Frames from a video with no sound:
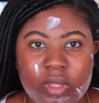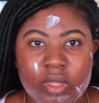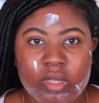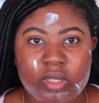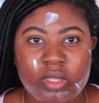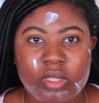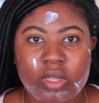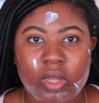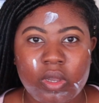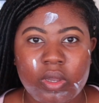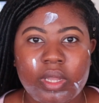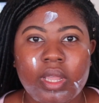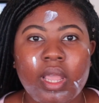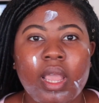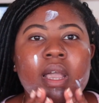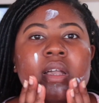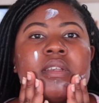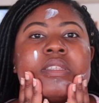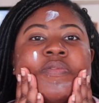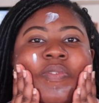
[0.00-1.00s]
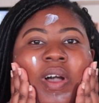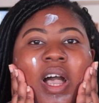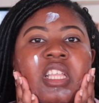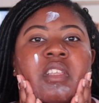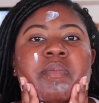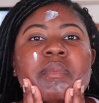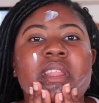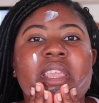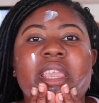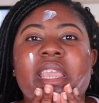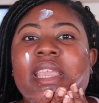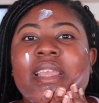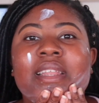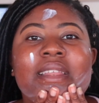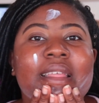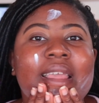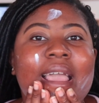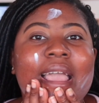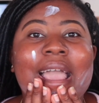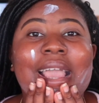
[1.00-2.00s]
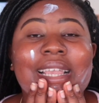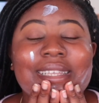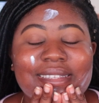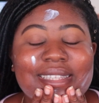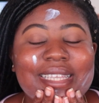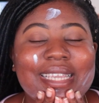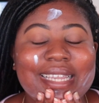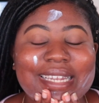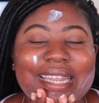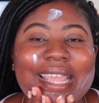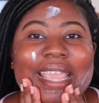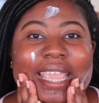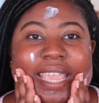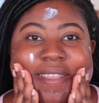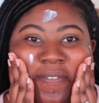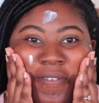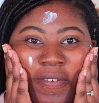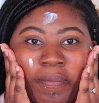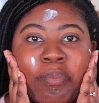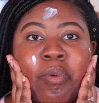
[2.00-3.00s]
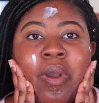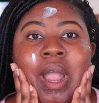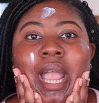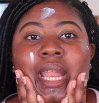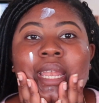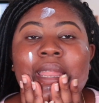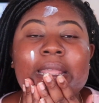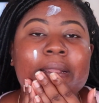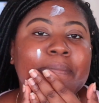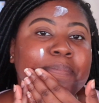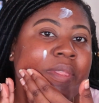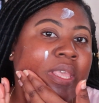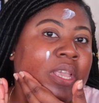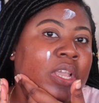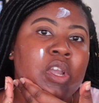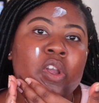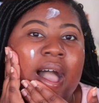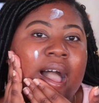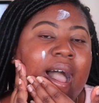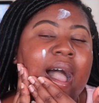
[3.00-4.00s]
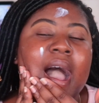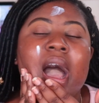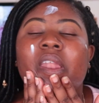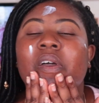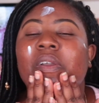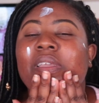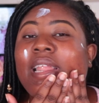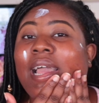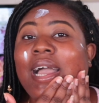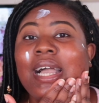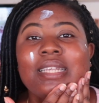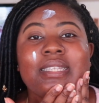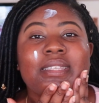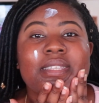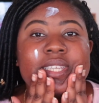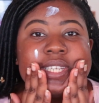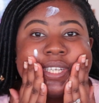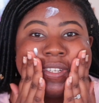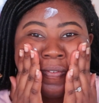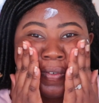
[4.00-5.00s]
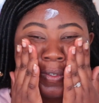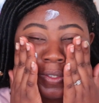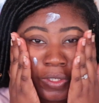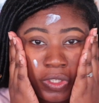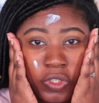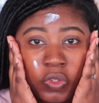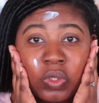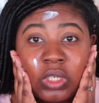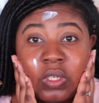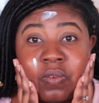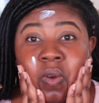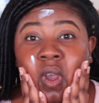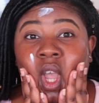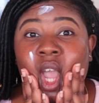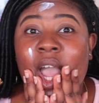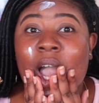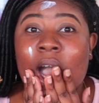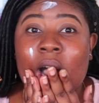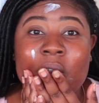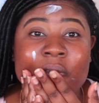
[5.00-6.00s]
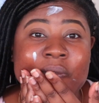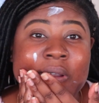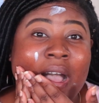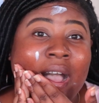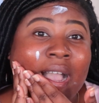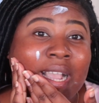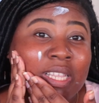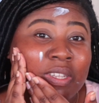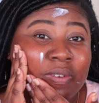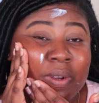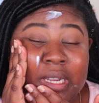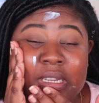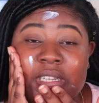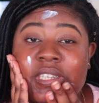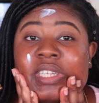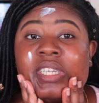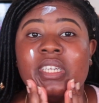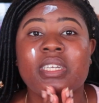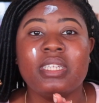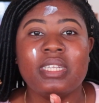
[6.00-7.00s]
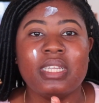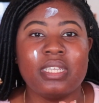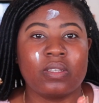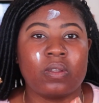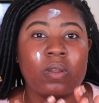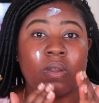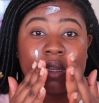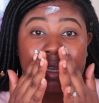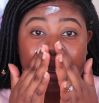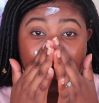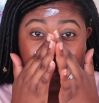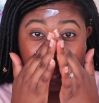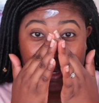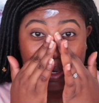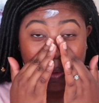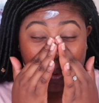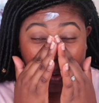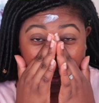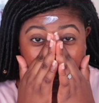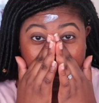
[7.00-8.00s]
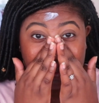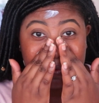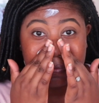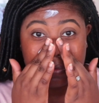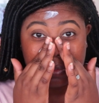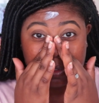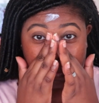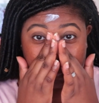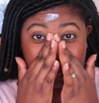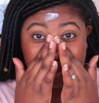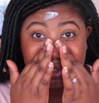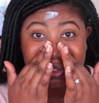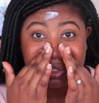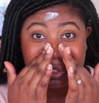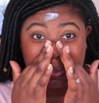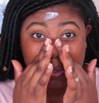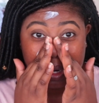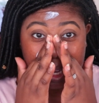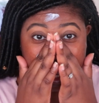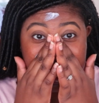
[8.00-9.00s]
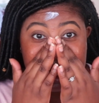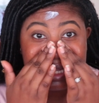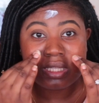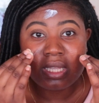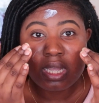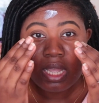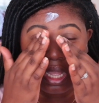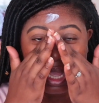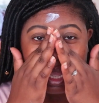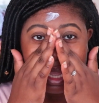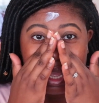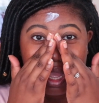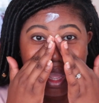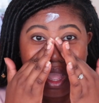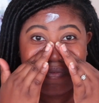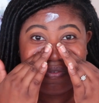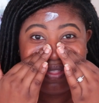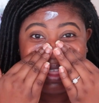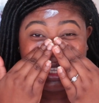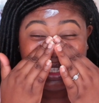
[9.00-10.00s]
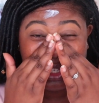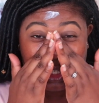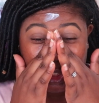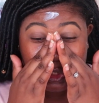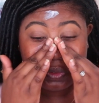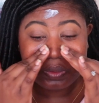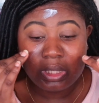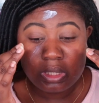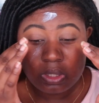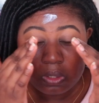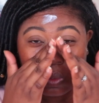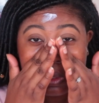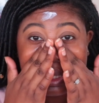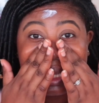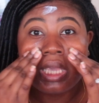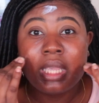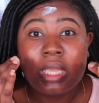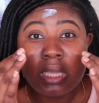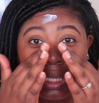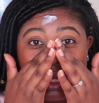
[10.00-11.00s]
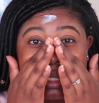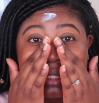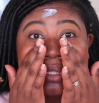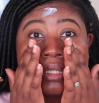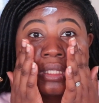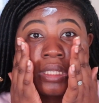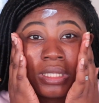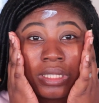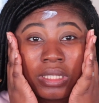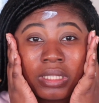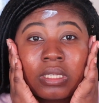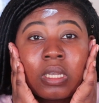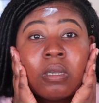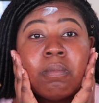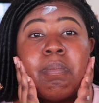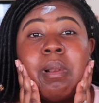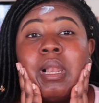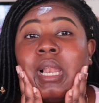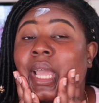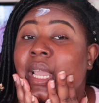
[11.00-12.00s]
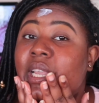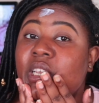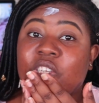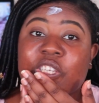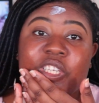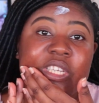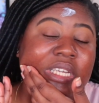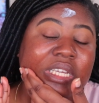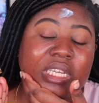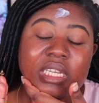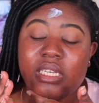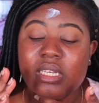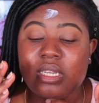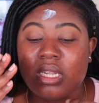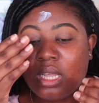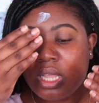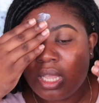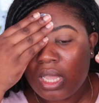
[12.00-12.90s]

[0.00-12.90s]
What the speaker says: So it has vitamin C and E for brightening, hyaluronic acid for 24-hour hydration. It's got camellia oil to moisturize and for that dewy looking complexion.